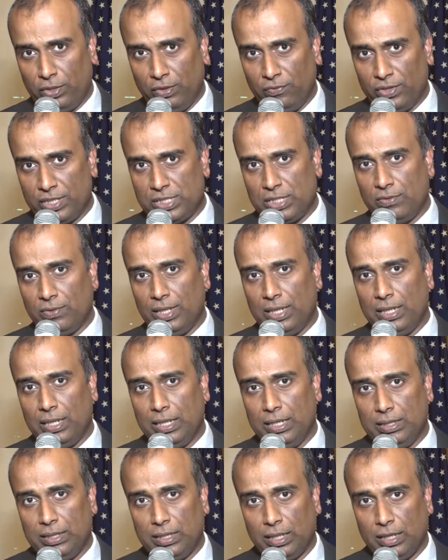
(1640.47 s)
festival
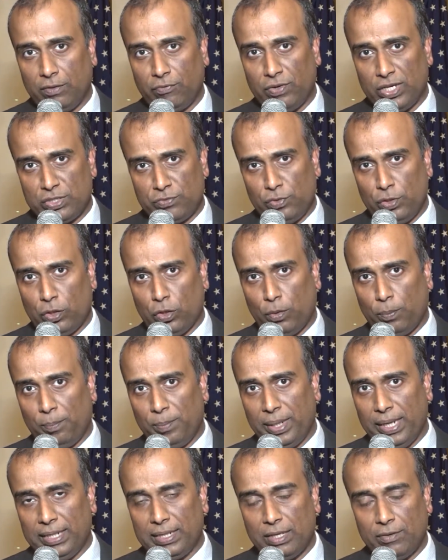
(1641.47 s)
in the first week of
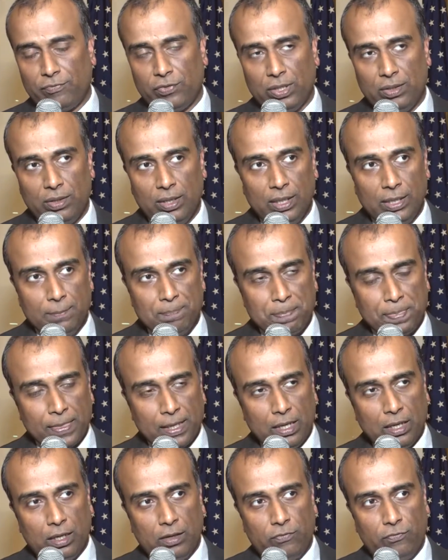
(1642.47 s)
May. The
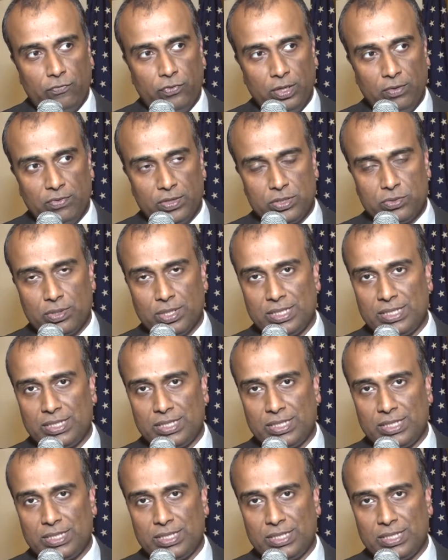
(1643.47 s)
film festival